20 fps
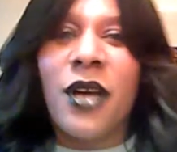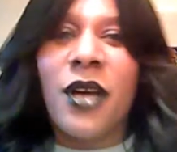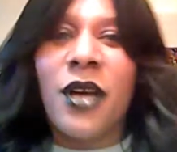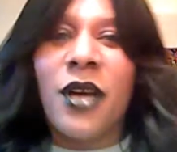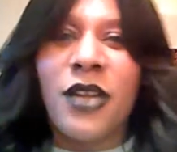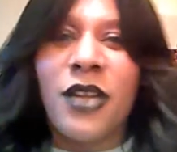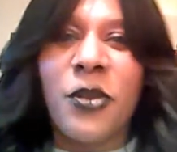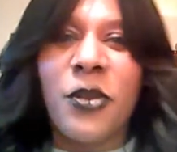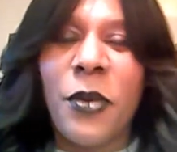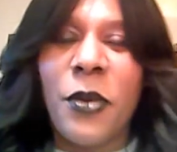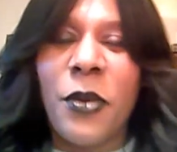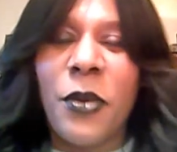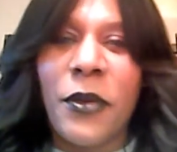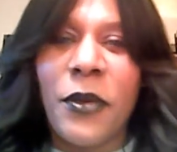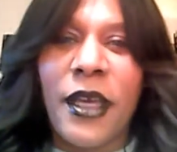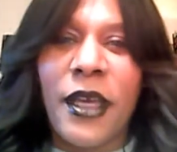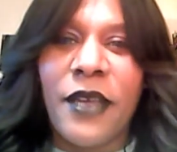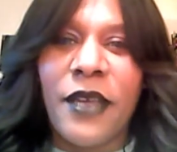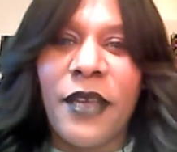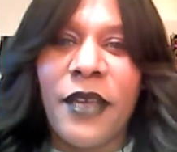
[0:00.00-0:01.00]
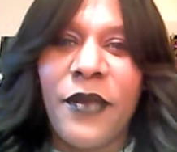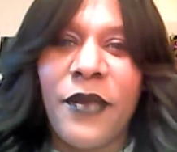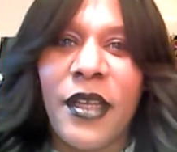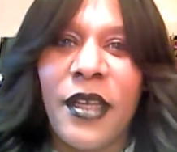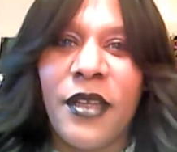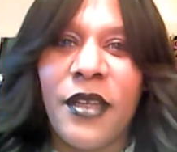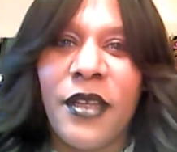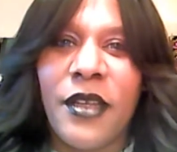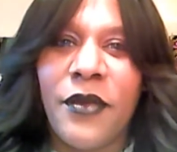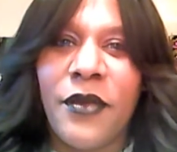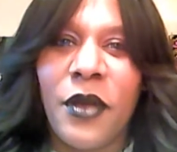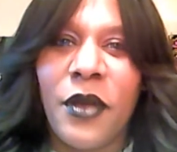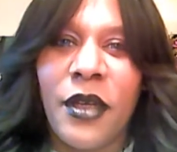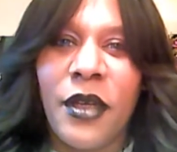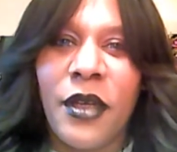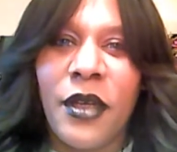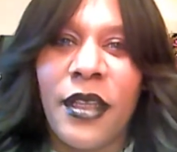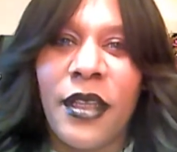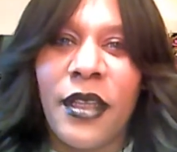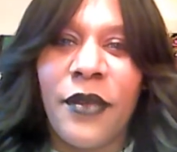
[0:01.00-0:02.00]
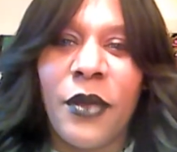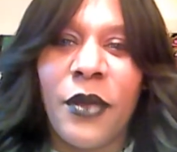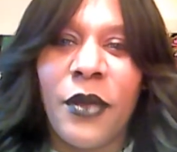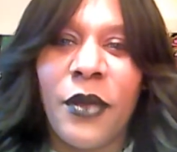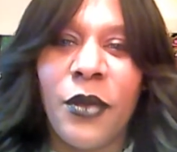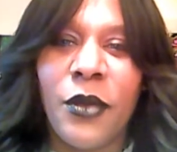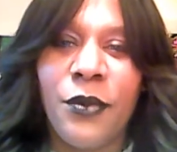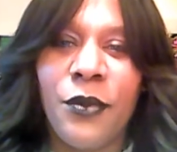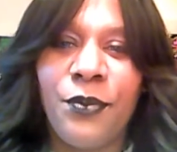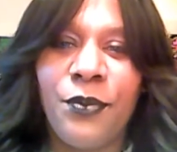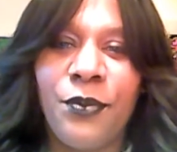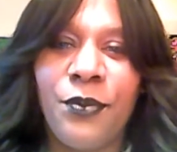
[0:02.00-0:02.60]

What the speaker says: Country people, they get offended if you don't eat their food.